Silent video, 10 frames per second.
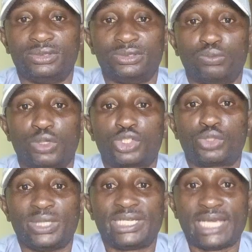what
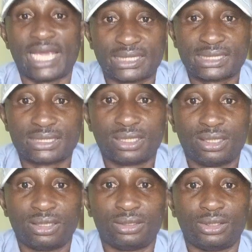you will get
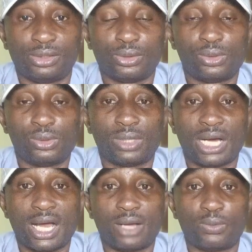
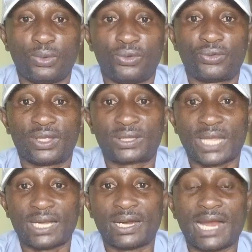with a
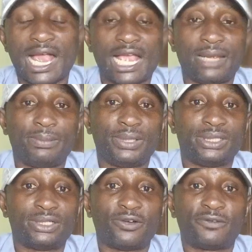Tenera
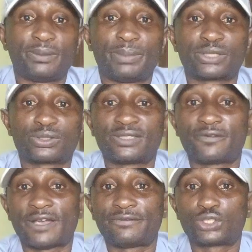hybrid of about
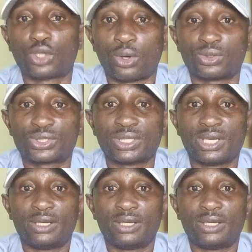25 tons